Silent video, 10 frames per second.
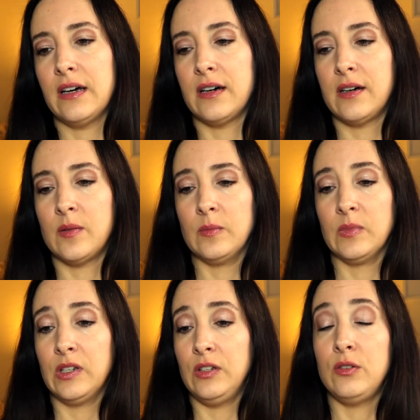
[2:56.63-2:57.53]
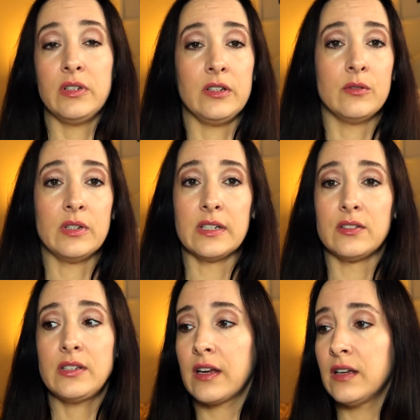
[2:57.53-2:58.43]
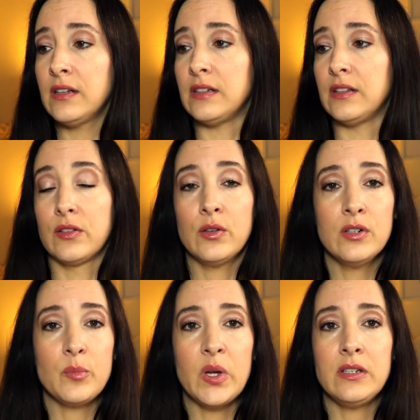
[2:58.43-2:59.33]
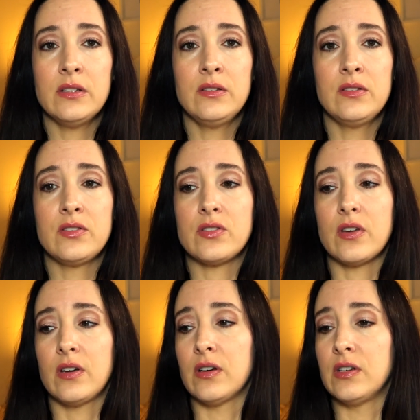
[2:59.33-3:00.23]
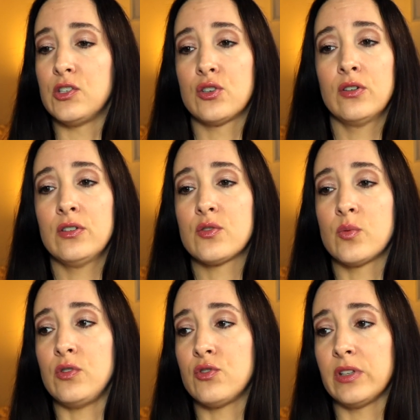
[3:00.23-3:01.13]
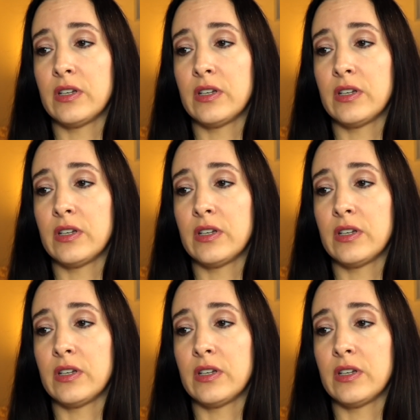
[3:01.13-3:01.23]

You can go and get second and third opinions. Insurance will usually